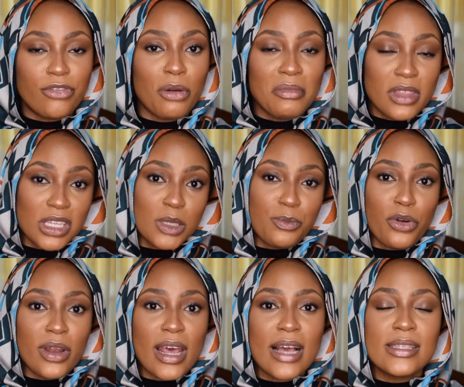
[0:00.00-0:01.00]
from this
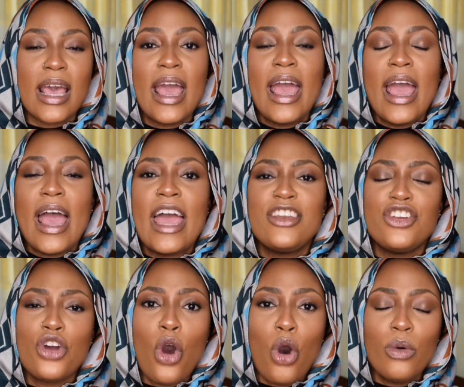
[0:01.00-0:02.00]
product. And you
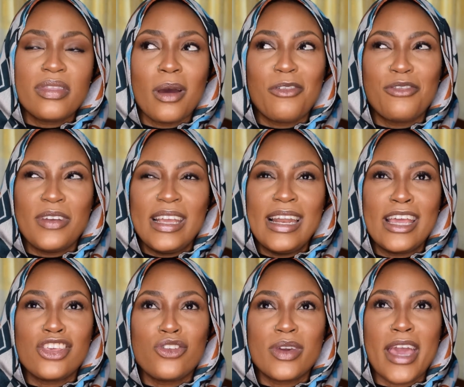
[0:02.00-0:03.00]
know the
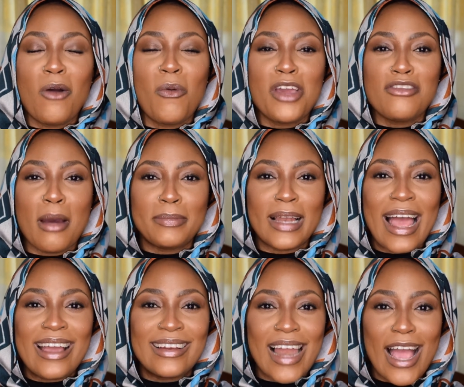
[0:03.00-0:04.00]
feeling you get when you
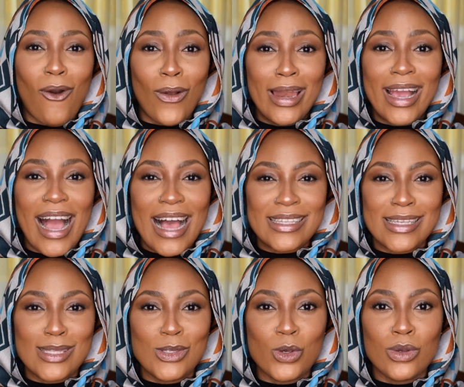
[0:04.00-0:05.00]
apply glycolic
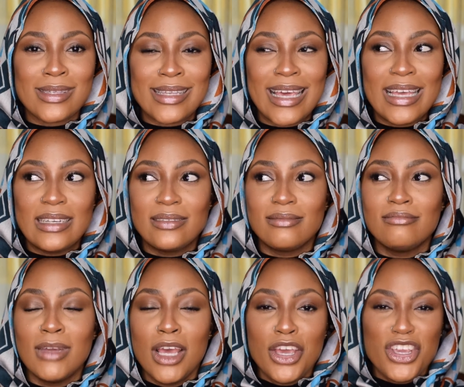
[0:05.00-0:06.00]
acid to your skin,
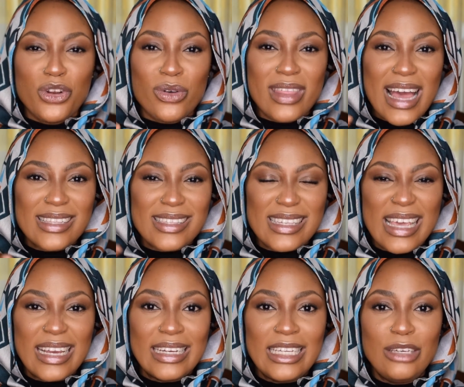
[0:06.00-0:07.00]
you know that
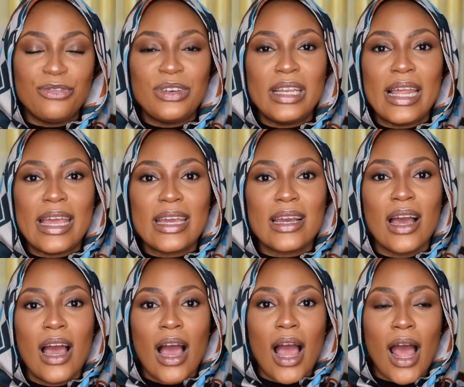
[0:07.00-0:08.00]
tingly feeling?
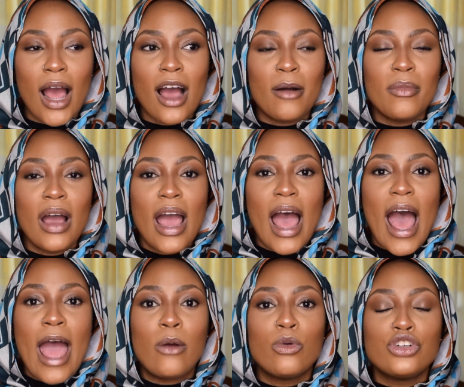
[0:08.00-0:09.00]

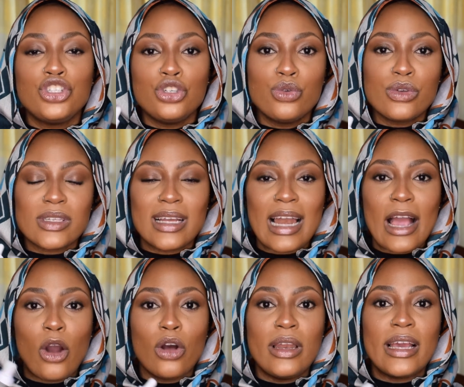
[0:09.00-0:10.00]
I would use
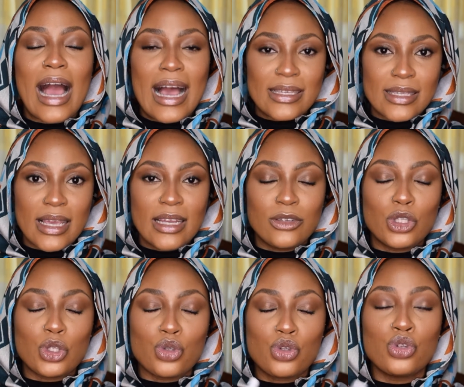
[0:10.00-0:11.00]
glycolic acid
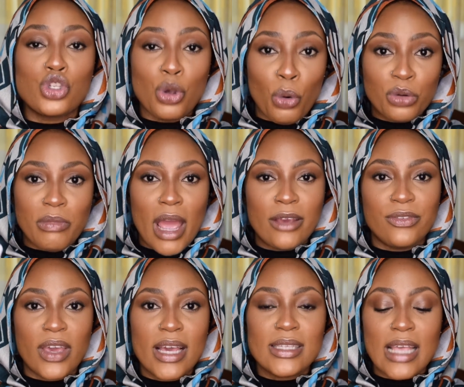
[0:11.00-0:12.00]
to tone my
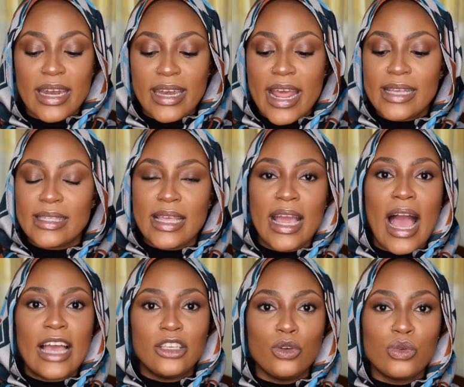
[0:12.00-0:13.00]
face, and next thing
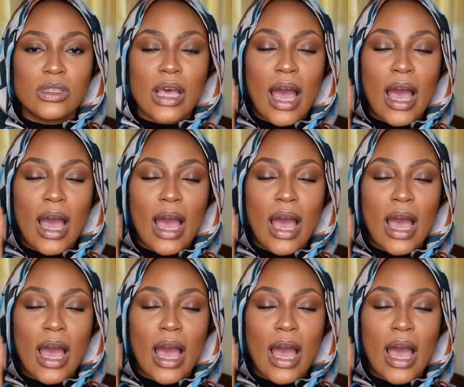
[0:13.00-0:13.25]
I use